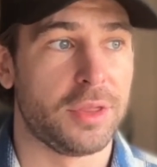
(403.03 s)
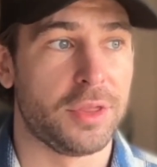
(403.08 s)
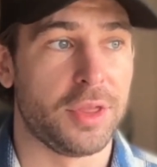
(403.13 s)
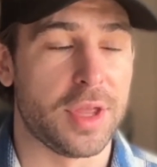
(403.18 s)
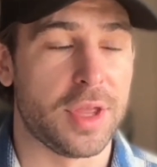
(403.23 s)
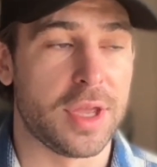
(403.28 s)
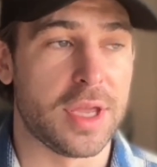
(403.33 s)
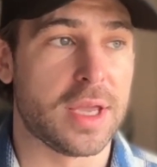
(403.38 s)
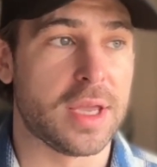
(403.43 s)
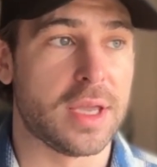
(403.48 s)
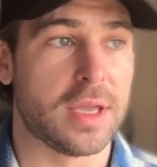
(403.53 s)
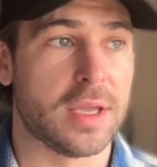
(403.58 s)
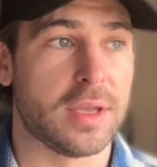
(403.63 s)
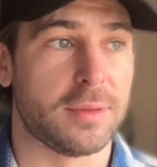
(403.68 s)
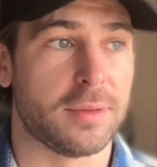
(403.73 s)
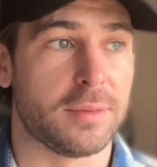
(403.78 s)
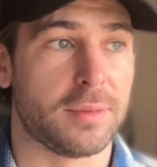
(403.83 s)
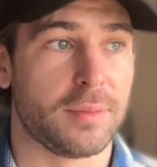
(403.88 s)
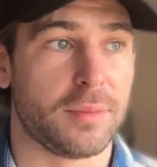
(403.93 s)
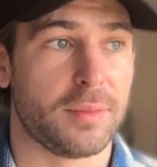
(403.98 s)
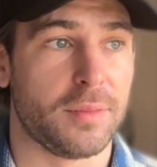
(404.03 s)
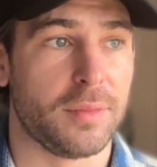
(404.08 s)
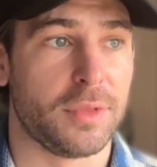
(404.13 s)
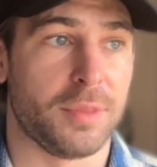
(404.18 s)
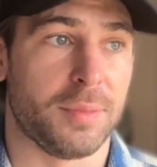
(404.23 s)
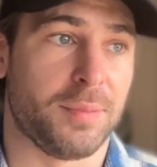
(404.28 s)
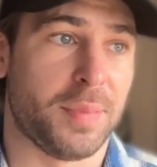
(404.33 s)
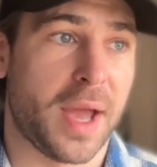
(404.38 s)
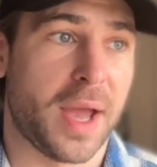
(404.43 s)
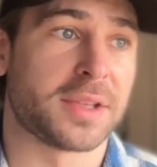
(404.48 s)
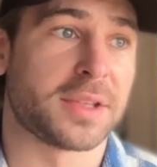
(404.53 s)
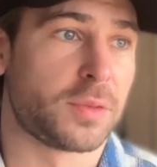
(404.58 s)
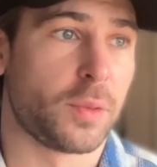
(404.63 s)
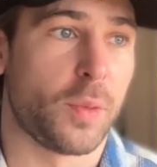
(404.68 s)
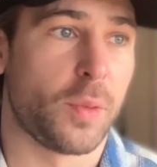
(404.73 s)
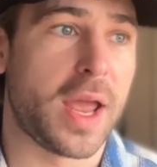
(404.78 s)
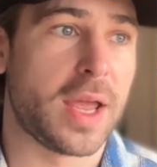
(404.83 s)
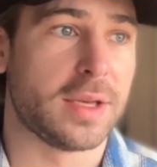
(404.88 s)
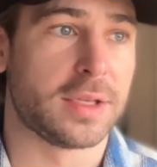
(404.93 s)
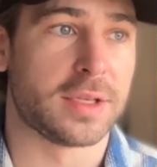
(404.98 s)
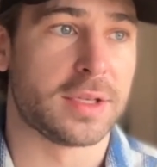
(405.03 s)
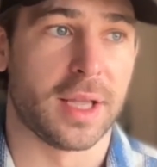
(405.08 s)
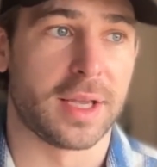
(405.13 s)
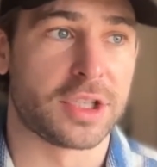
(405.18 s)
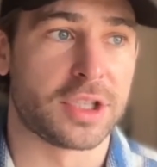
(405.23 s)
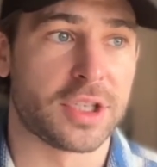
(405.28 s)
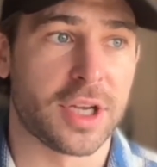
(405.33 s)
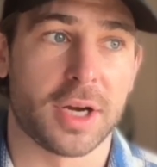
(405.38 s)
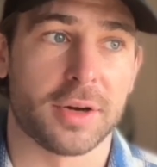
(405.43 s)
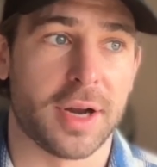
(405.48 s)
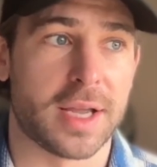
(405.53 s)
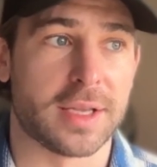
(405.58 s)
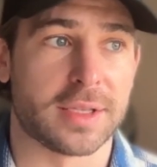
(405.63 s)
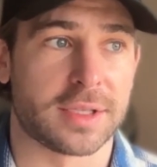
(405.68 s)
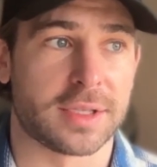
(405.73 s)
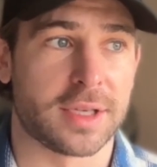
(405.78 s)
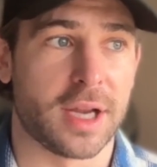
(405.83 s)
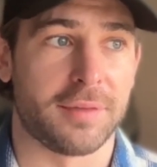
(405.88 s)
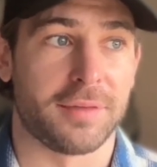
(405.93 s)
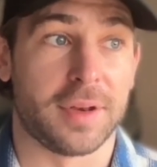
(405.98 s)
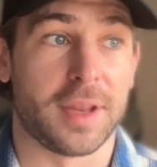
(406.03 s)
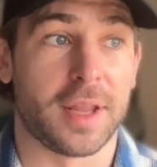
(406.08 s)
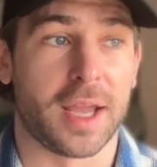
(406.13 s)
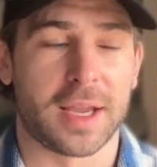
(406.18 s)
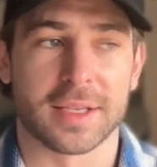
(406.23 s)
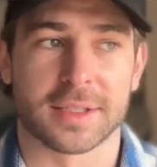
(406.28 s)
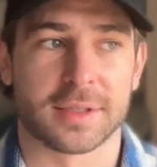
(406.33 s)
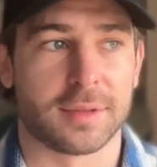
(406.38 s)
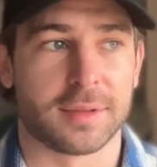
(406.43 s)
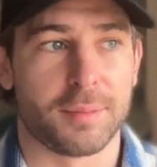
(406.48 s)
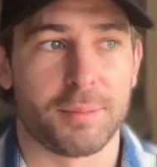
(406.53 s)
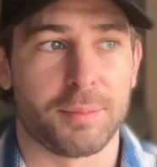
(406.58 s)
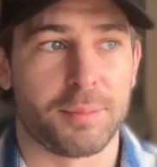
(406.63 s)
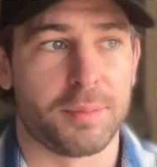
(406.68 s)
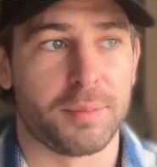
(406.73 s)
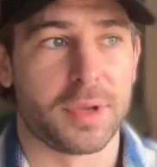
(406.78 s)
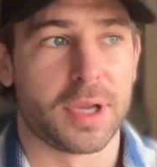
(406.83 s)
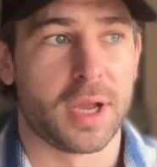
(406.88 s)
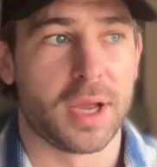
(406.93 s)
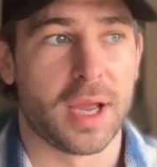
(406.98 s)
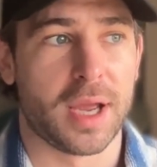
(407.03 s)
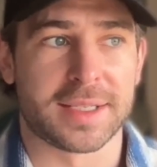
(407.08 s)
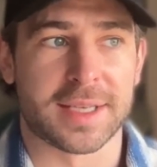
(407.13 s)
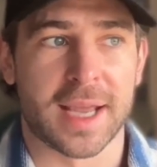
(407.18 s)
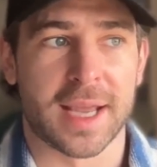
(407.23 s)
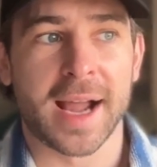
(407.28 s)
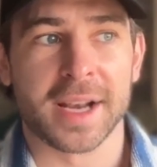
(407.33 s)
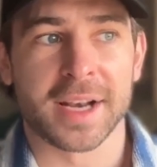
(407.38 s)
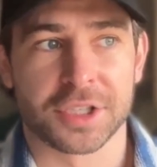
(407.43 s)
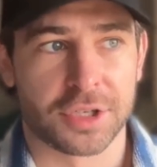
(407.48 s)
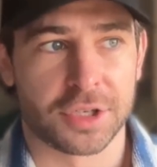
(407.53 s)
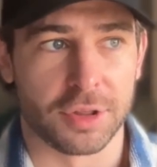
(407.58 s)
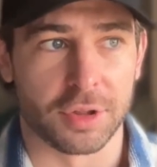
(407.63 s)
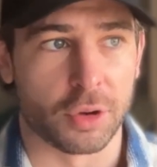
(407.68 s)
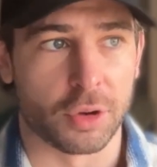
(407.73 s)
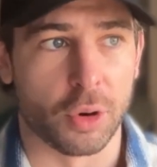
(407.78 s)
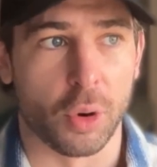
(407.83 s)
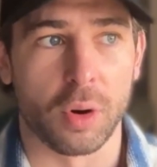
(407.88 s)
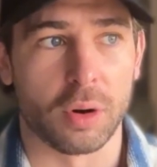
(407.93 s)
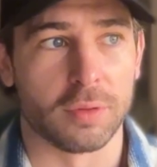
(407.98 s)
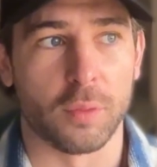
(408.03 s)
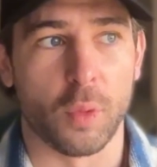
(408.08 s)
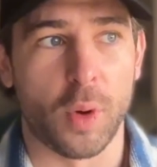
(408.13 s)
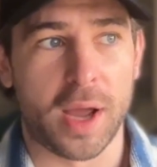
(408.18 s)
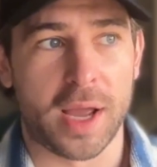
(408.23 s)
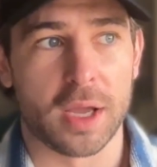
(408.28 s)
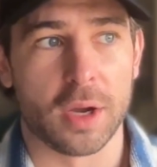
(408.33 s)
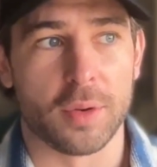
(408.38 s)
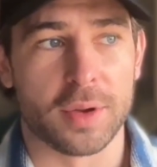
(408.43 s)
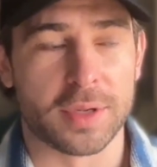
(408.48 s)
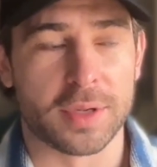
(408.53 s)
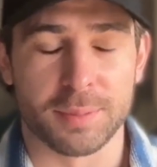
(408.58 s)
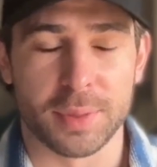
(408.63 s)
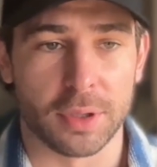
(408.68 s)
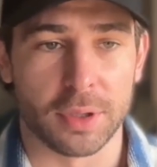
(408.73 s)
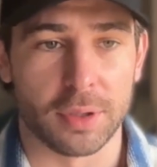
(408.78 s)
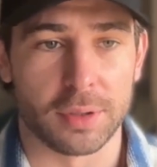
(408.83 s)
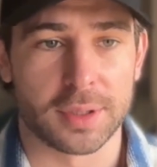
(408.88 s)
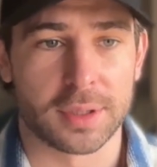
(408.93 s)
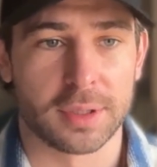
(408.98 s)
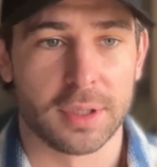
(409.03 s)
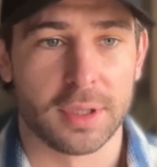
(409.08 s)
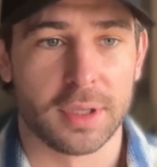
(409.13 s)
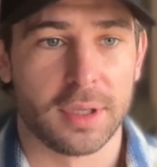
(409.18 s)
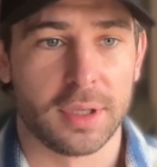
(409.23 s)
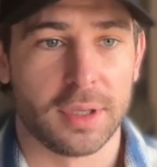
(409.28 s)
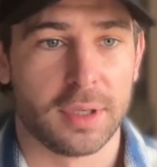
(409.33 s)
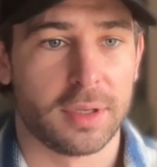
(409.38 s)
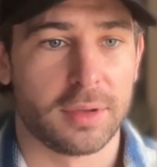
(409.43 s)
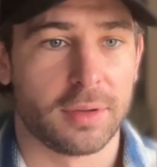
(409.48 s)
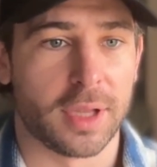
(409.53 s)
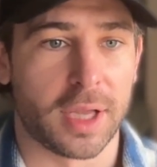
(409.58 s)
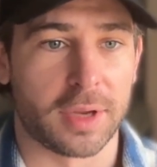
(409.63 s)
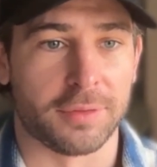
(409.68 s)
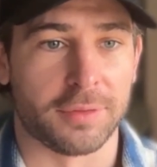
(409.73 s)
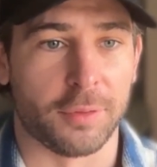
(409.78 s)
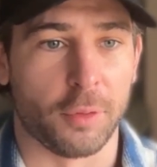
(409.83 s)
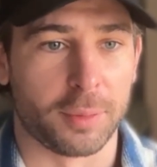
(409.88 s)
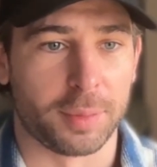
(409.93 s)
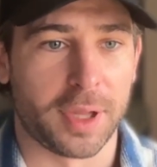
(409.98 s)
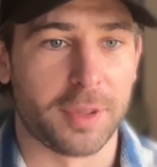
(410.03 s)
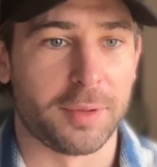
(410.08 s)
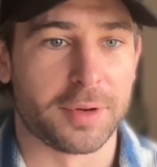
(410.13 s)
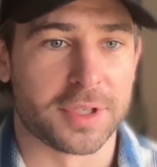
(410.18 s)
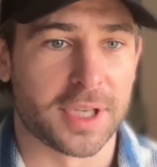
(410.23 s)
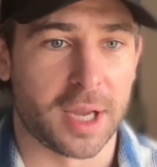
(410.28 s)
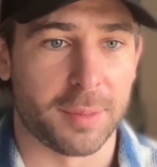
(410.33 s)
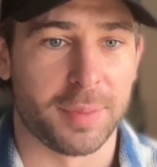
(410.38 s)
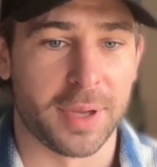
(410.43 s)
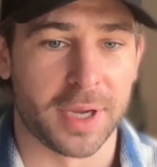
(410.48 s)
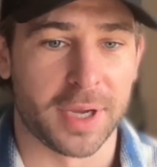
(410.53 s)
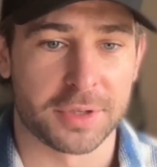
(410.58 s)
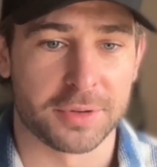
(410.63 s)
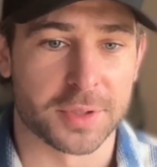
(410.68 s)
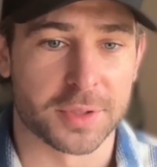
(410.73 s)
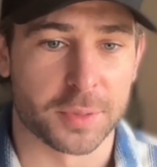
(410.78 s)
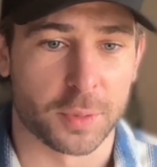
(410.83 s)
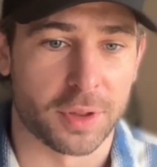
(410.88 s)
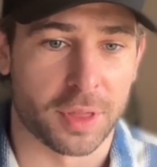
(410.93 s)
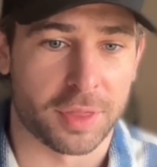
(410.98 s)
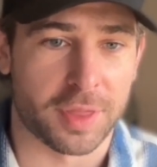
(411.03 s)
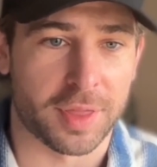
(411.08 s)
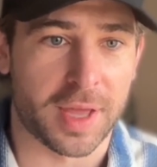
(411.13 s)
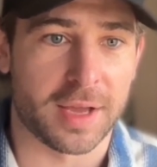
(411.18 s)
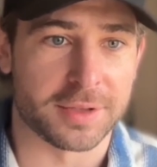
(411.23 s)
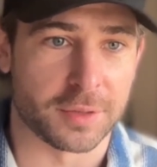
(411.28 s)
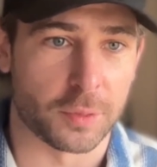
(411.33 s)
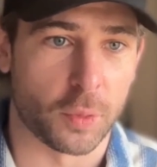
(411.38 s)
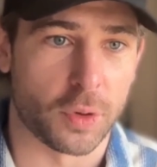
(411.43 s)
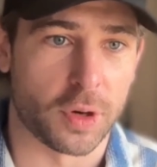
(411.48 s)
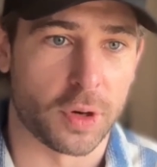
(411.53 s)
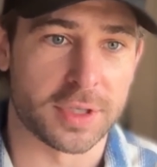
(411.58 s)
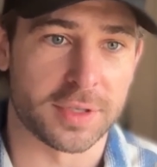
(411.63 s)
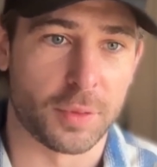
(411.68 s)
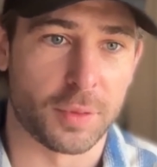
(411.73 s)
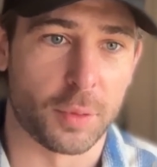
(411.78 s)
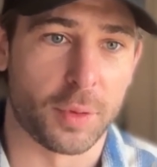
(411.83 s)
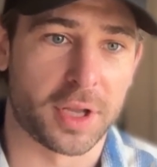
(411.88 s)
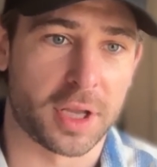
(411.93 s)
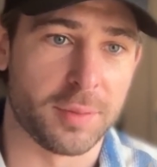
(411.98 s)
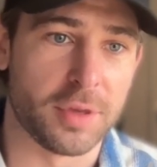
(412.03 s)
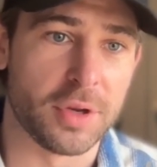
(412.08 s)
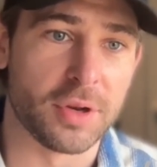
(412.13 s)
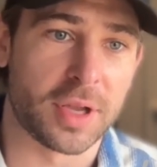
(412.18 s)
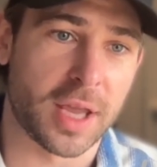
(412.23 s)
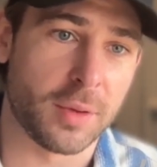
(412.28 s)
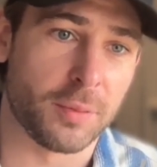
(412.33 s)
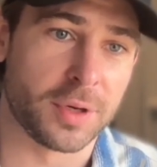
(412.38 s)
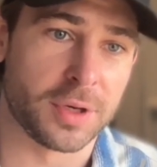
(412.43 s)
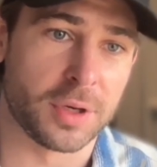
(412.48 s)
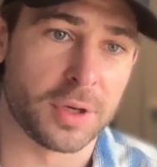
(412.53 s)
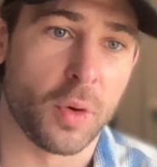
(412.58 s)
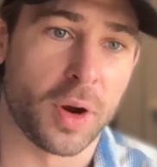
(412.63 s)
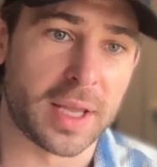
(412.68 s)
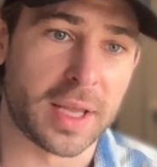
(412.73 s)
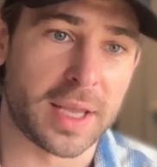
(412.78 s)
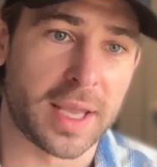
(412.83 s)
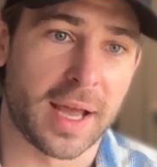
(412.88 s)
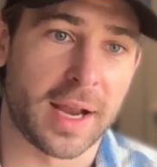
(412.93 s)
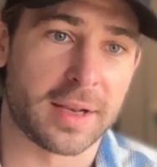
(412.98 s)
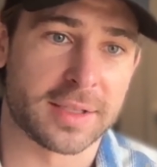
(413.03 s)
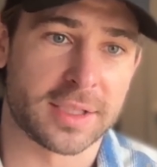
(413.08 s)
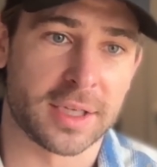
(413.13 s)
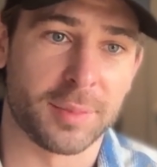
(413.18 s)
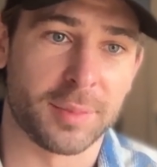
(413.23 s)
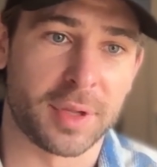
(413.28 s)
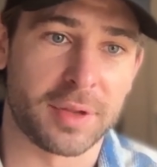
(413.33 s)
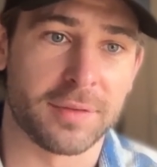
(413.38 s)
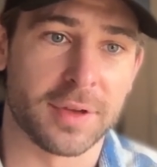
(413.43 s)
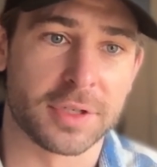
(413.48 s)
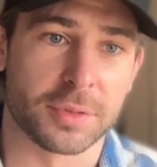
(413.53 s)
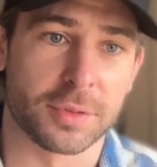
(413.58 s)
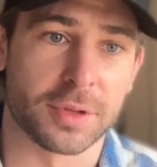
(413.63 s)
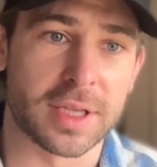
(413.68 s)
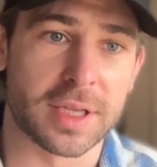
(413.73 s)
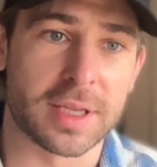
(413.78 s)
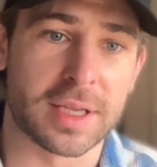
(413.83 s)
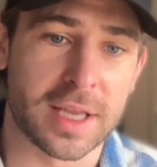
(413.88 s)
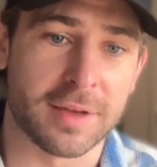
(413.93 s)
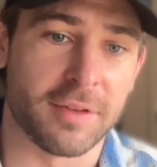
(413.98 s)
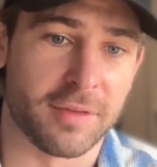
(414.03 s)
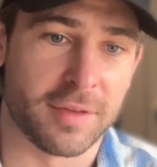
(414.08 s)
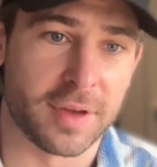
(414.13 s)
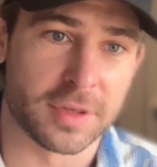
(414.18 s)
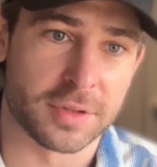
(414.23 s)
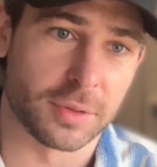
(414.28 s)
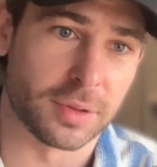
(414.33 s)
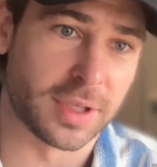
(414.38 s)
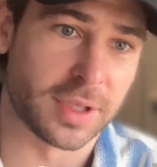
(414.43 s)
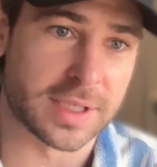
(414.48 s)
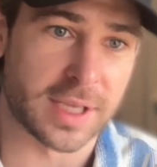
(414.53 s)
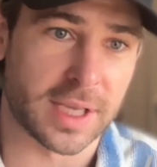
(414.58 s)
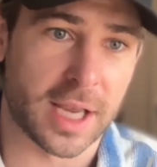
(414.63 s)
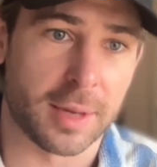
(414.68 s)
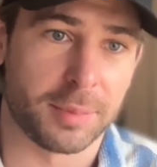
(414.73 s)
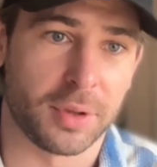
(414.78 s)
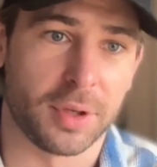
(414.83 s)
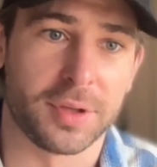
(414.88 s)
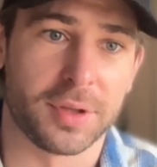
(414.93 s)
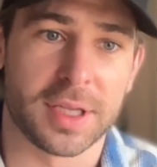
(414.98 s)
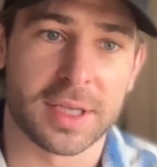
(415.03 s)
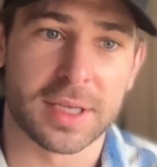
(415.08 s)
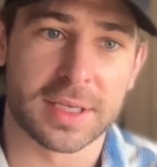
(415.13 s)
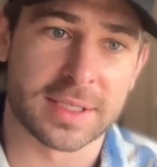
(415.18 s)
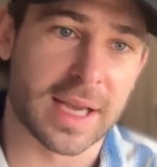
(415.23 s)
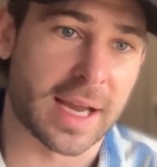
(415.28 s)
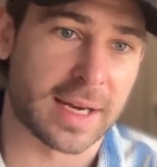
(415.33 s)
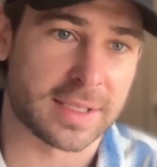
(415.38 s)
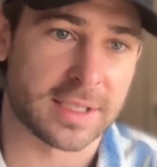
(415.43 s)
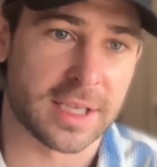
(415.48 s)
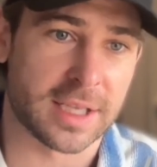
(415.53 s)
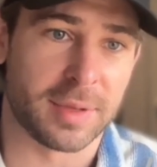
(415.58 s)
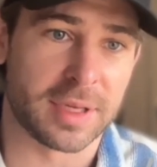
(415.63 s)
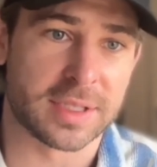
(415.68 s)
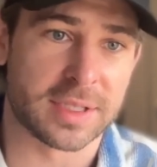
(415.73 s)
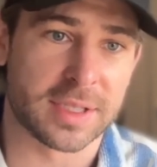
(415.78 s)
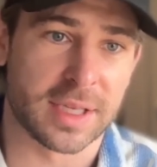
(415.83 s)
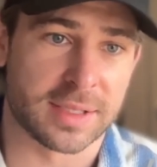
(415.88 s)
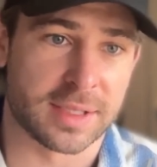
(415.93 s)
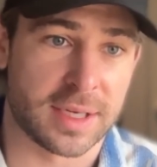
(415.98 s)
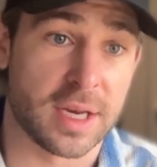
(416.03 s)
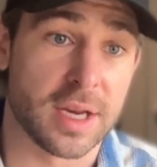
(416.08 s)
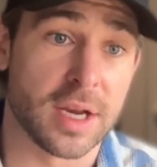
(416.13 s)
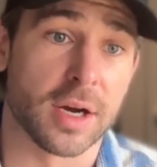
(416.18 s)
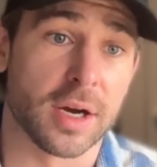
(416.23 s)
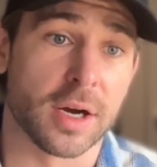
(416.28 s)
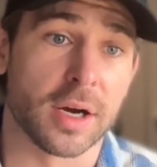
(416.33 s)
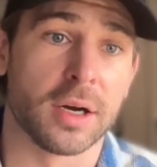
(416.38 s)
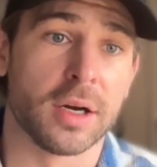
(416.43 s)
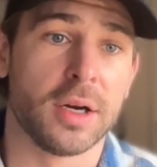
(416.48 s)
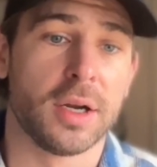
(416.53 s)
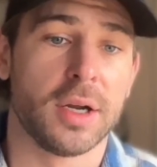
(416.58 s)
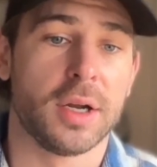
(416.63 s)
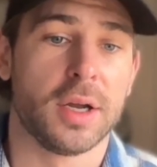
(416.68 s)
the best way to like generate stuff and like it's attached to the core of why I always built like foreplay, which is like a picture is worth 1,000 words. If you want to communicate what you want to get something visually, give a visual example. And the exact same exists here